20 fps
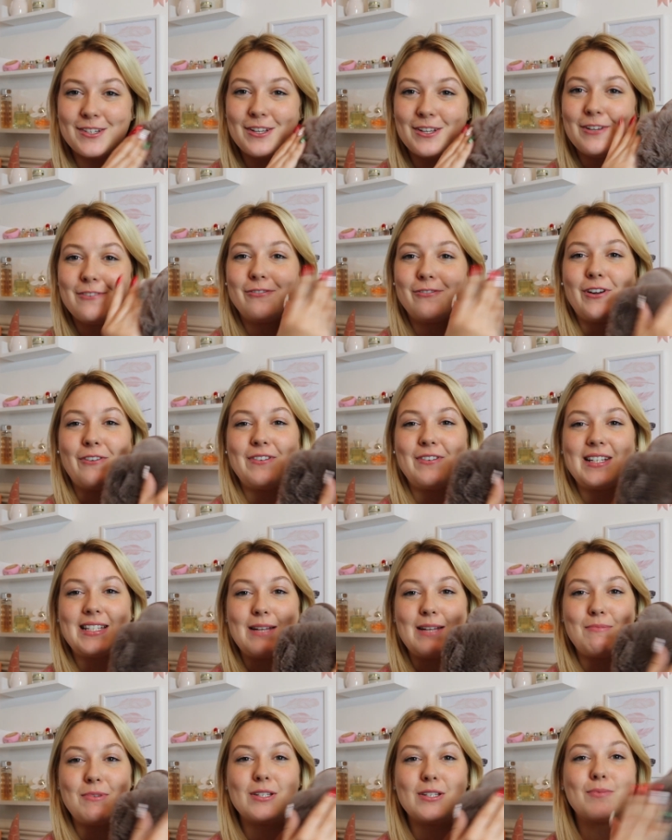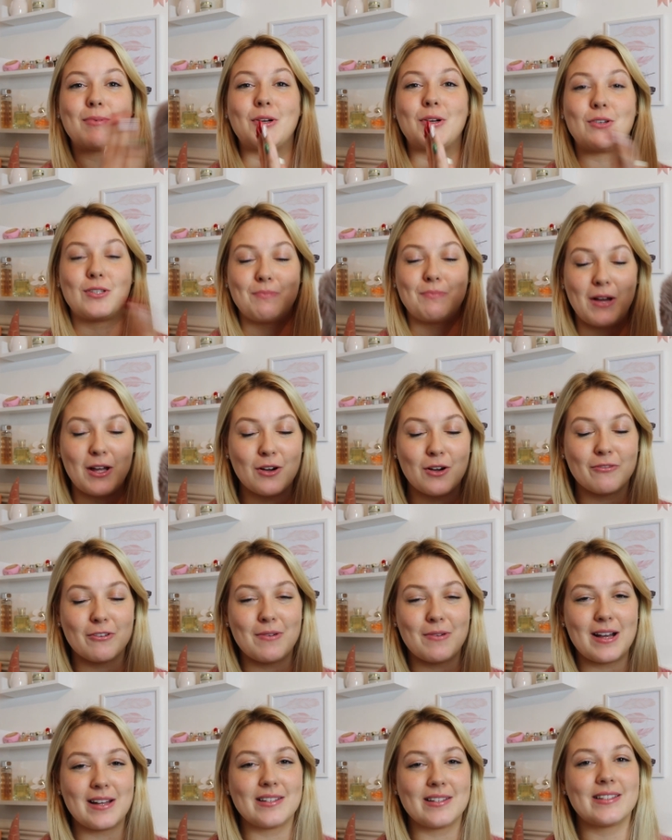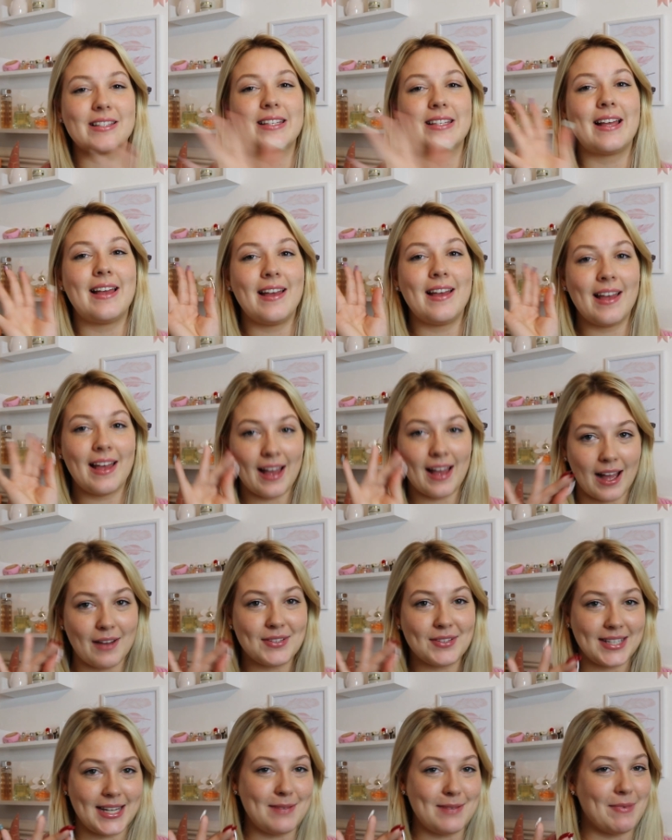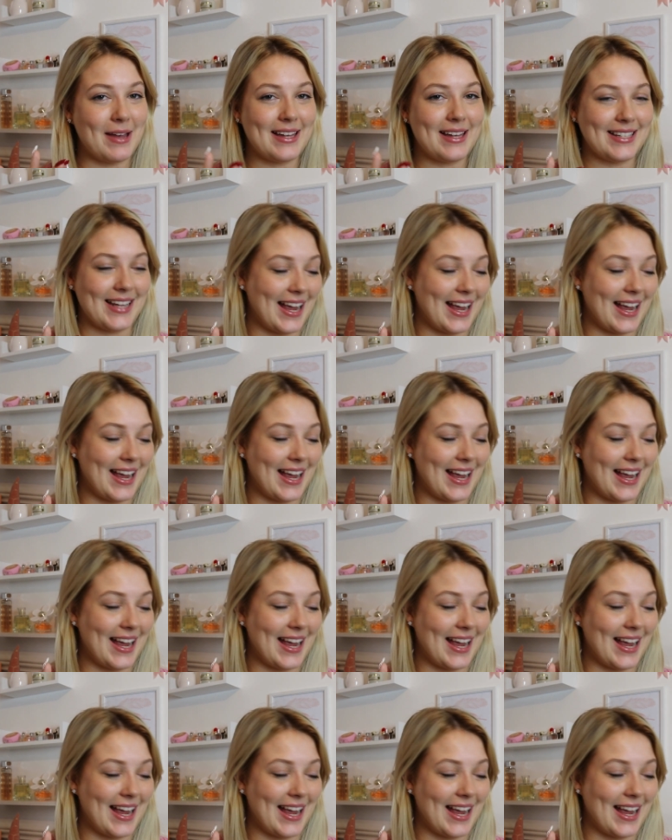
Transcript: new fluffy slippers because my other ones have seen better